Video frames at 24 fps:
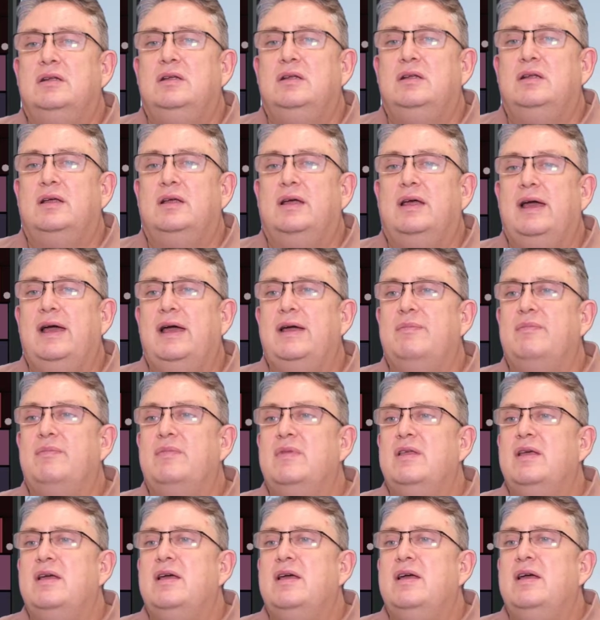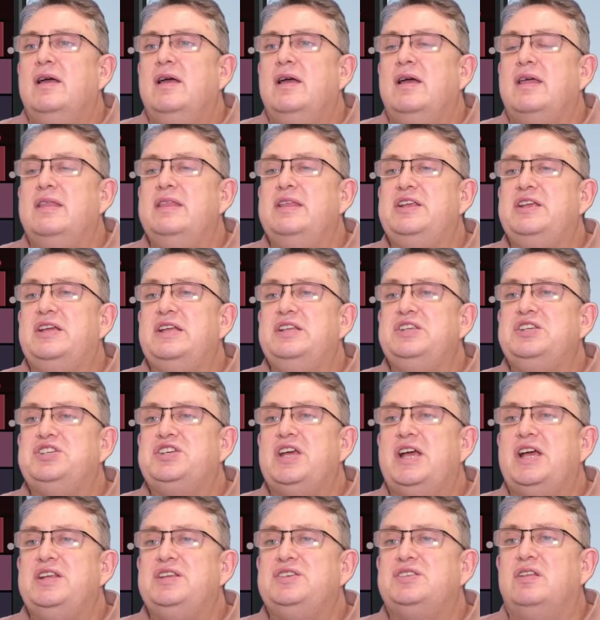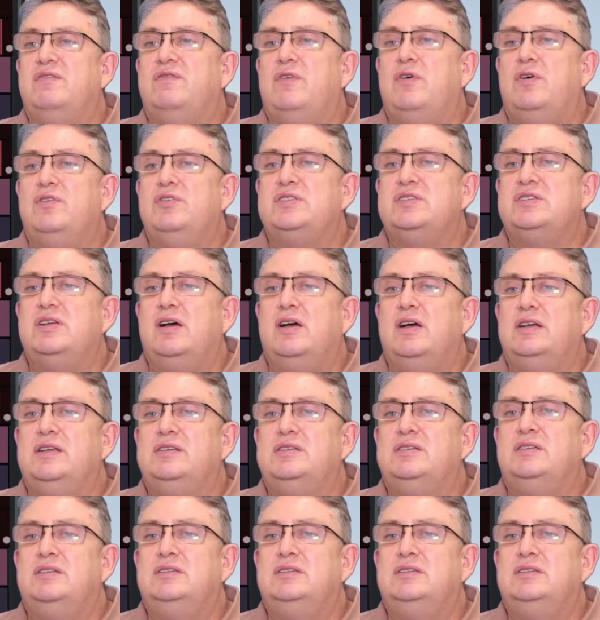Okay, and then you can change the font size.